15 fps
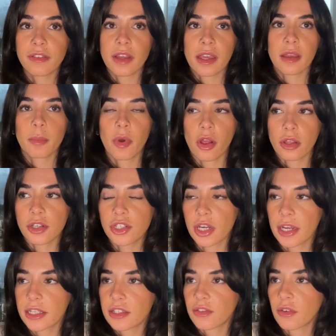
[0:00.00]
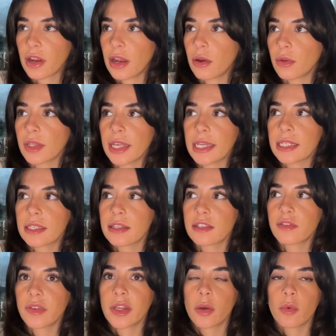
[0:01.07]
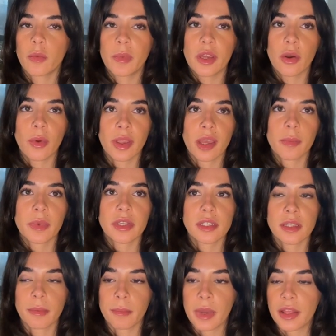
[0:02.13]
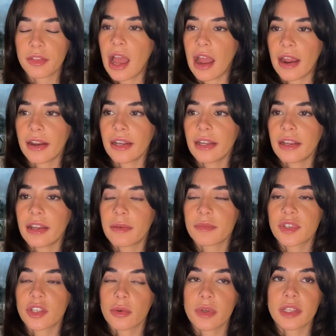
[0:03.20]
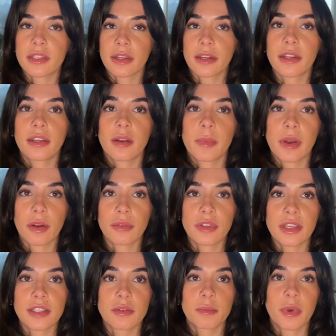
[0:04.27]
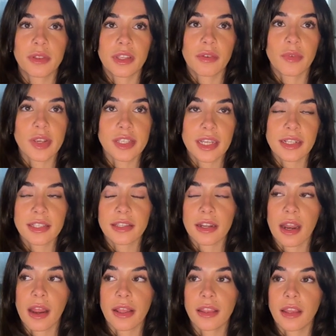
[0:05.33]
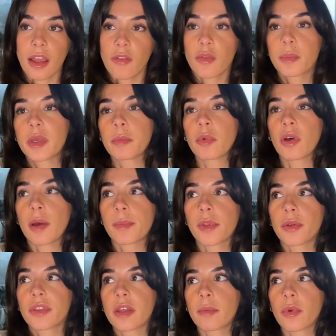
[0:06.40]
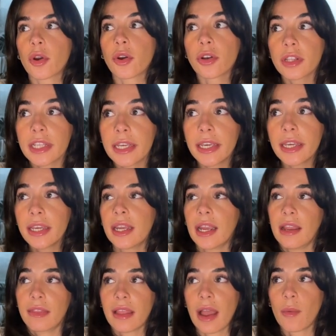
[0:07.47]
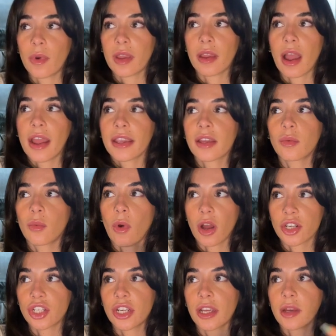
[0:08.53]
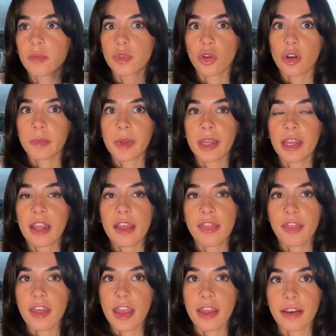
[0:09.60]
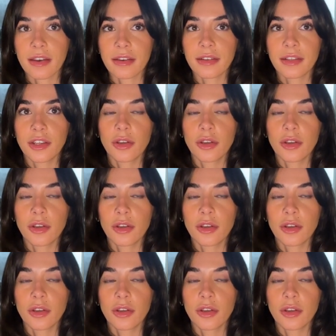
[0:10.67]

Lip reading: I apologize for how late this video will be going up into the month. I am so excited about these monthly resets that I love when people upload them early, and that way I can watch it, absorb it, and then,